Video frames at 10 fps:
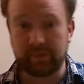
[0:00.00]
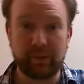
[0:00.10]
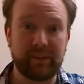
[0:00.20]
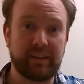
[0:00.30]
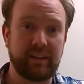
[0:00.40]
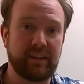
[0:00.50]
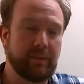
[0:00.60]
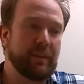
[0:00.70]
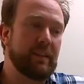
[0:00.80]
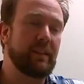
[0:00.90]
we'll see. I
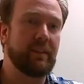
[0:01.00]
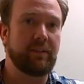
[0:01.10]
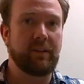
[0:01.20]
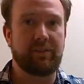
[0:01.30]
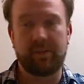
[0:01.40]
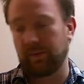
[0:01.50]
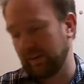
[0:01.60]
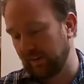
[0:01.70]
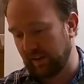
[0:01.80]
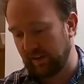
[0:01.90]
mean, in theory, if you
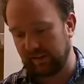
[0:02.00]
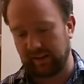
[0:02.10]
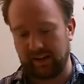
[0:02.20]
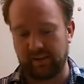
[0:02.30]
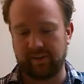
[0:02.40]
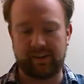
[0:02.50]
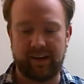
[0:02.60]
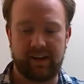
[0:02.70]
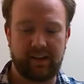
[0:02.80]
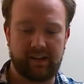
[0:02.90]
want a 2,000 calorie
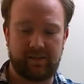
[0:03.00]
diet,